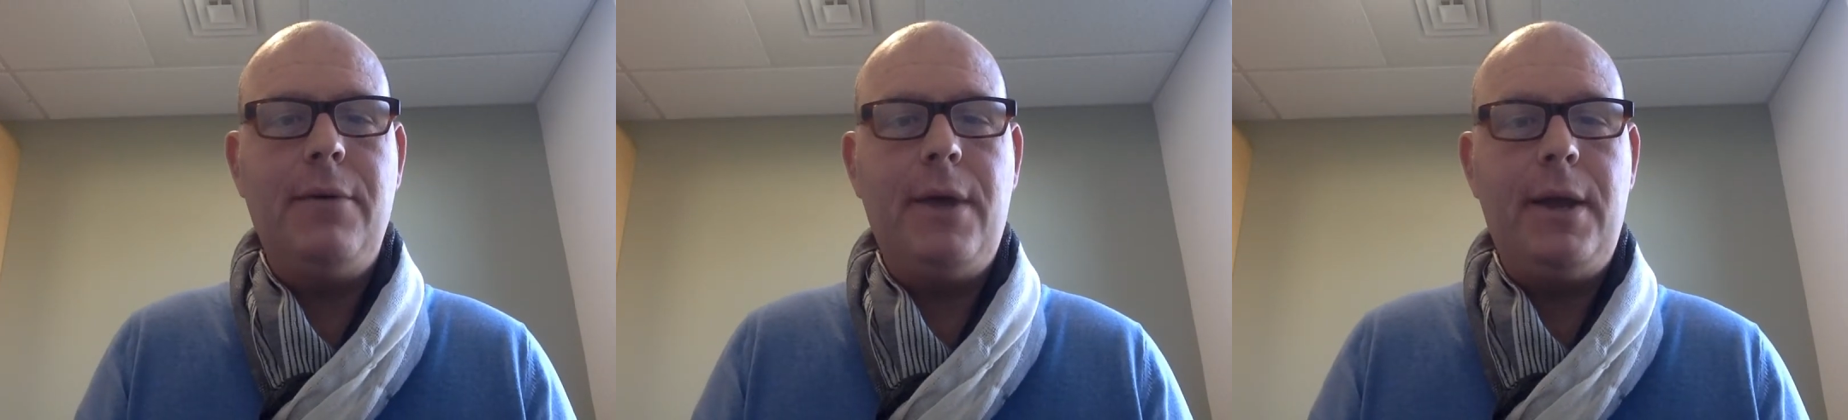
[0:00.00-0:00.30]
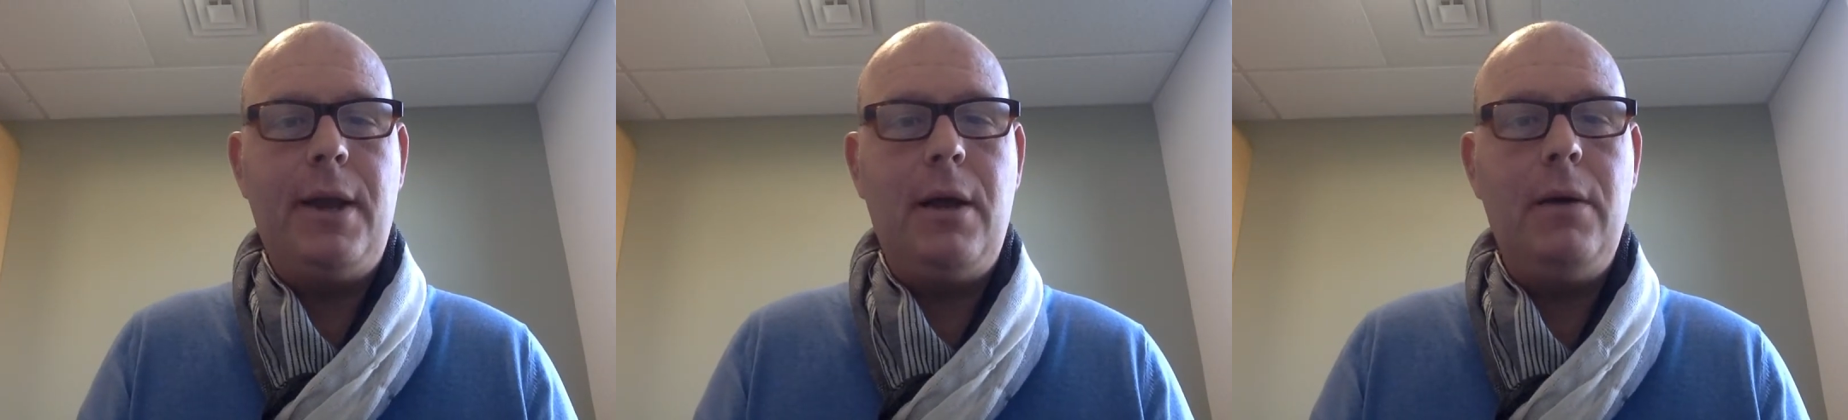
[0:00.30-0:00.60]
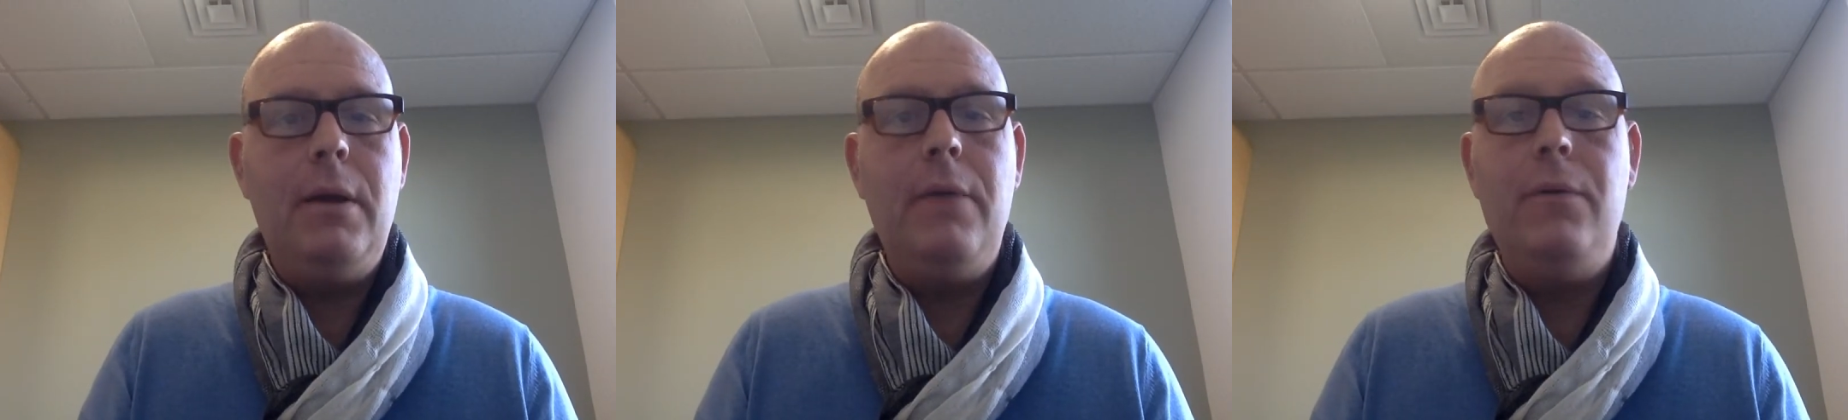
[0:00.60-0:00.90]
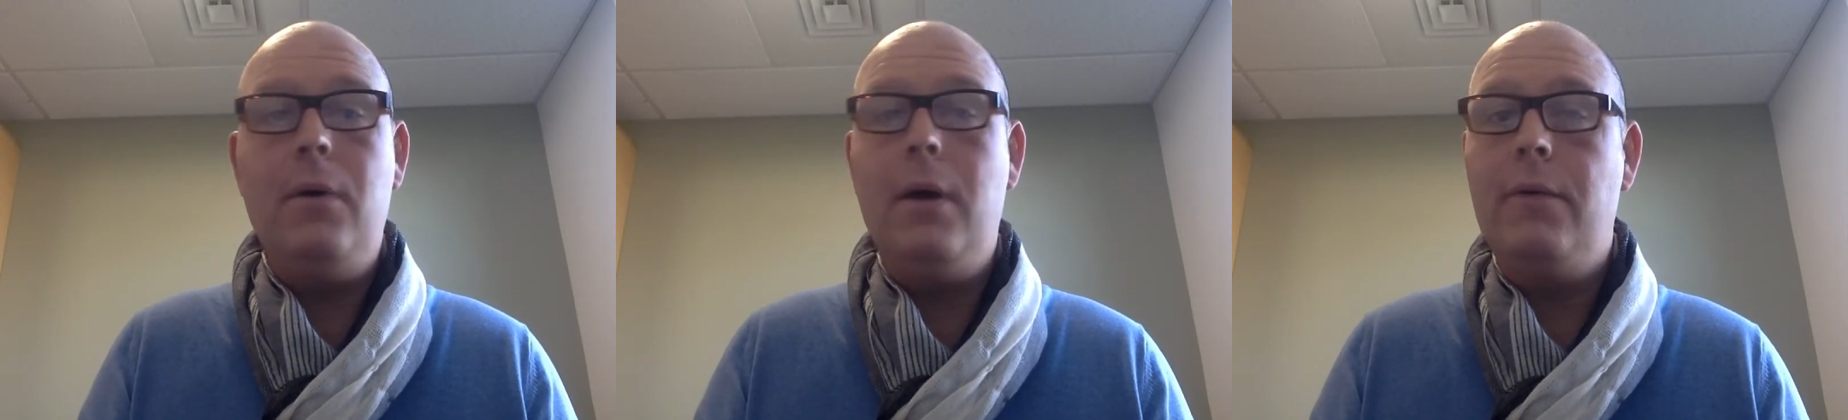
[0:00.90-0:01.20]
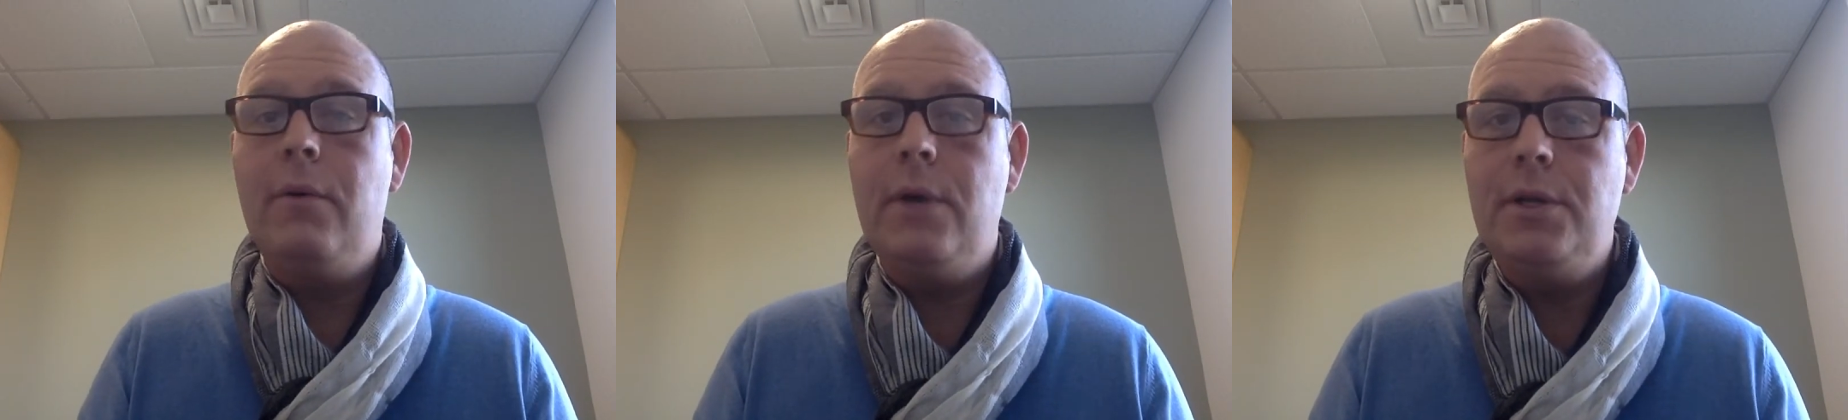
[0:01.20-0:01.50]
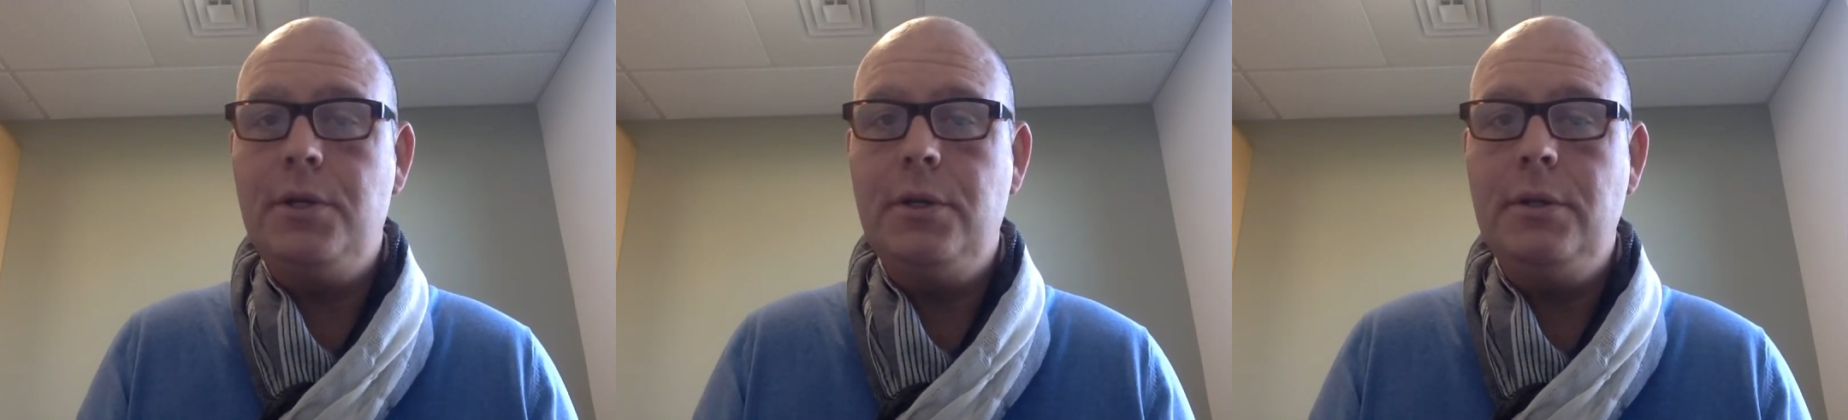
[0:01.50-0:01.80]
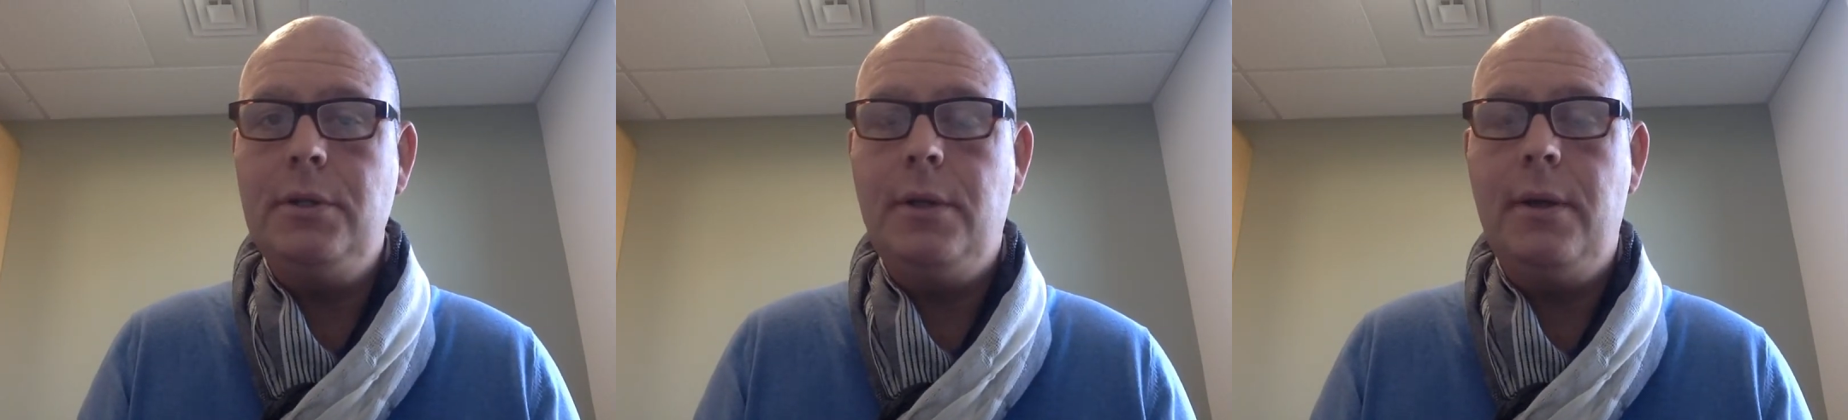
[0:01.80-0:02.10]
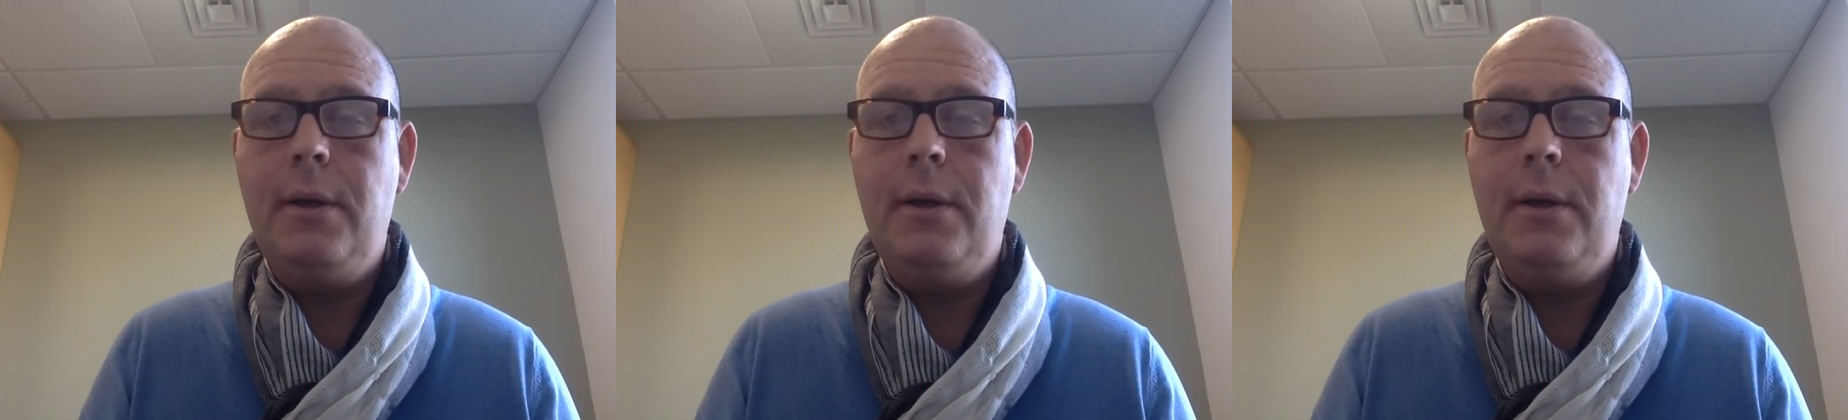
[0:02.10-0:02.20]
right now. If you have questions,